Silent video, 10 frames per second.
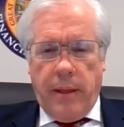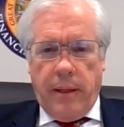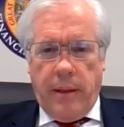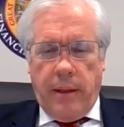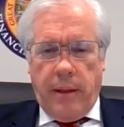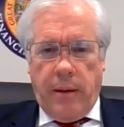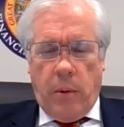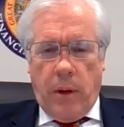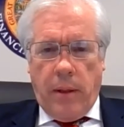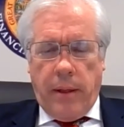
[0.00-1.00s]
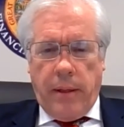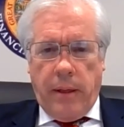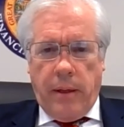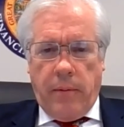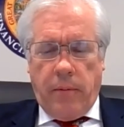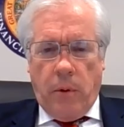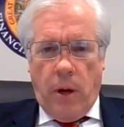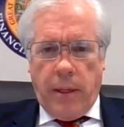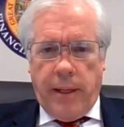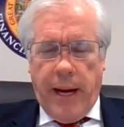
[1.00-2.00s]
one of the
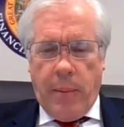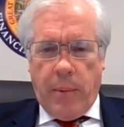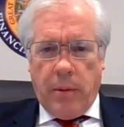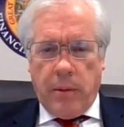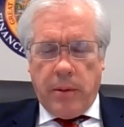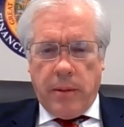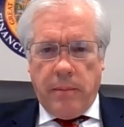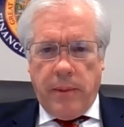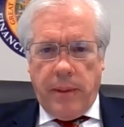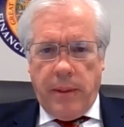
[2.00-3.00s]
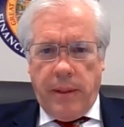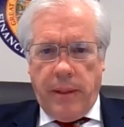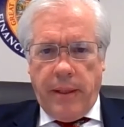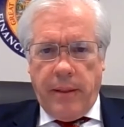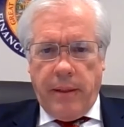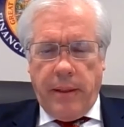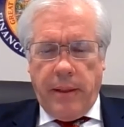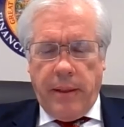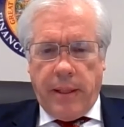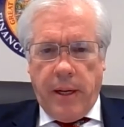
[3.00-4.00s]
fraud capitals
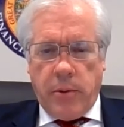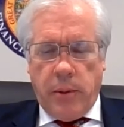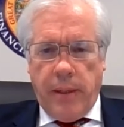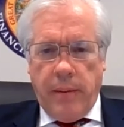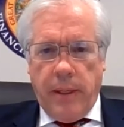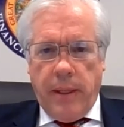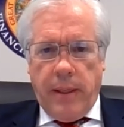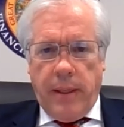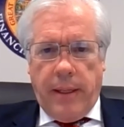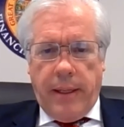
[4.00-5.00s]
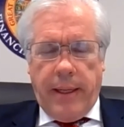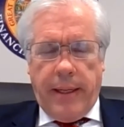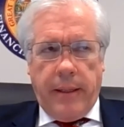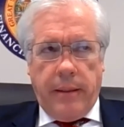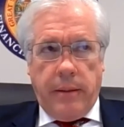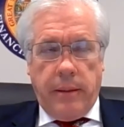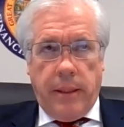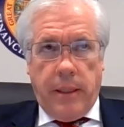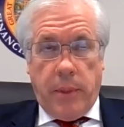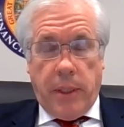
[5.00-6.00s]
in the country, and
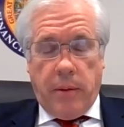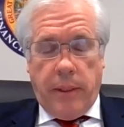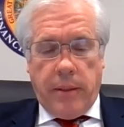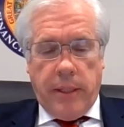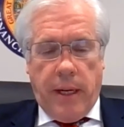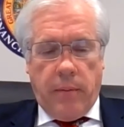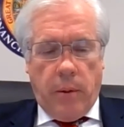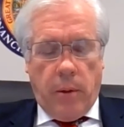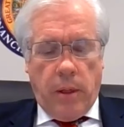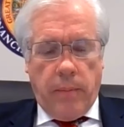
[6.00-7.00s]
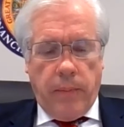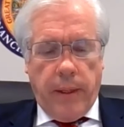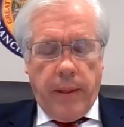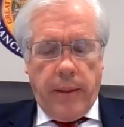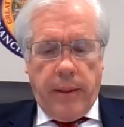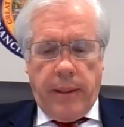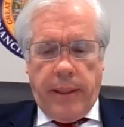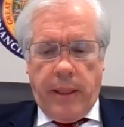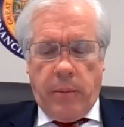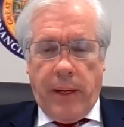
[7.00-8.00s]
particularly in South Florida.
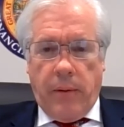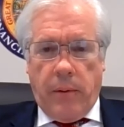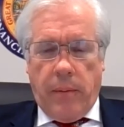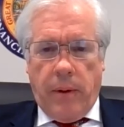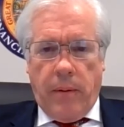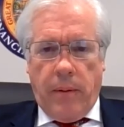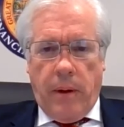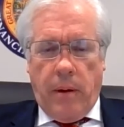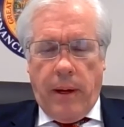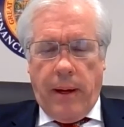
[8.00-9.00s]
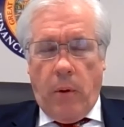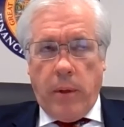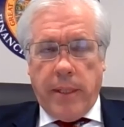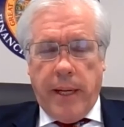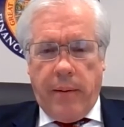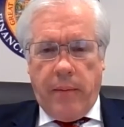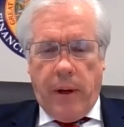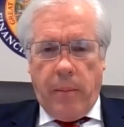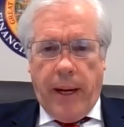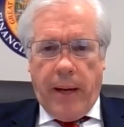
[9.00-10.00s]
And we have always had a
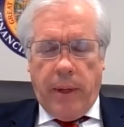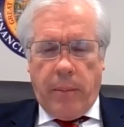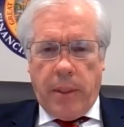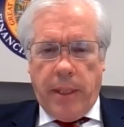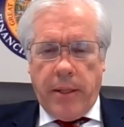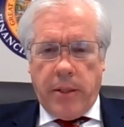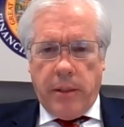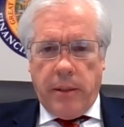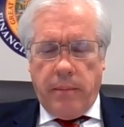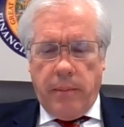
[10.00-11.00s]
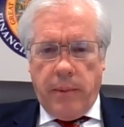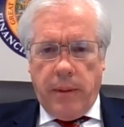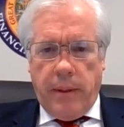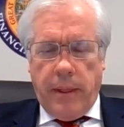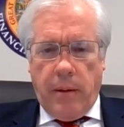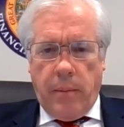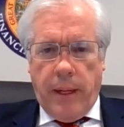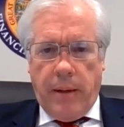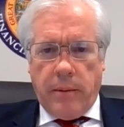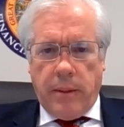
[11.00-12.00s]
very bad reputation,
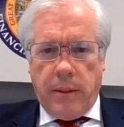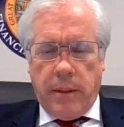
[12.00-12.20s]
about